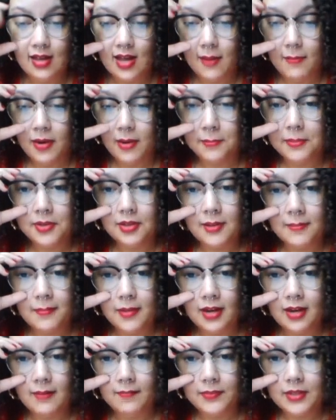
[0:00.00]
I'm going to pull
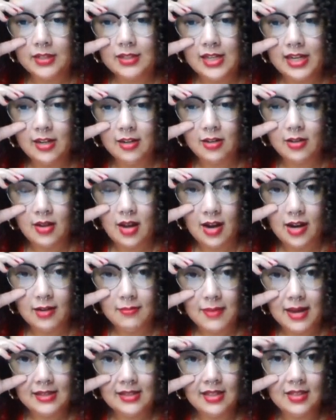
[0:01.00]
um, a tarot
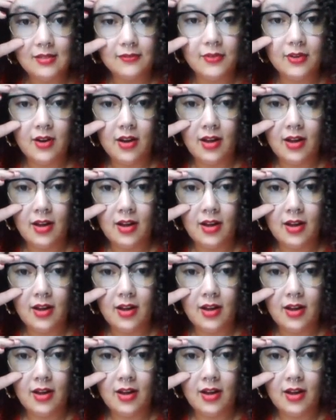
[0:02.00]
card message for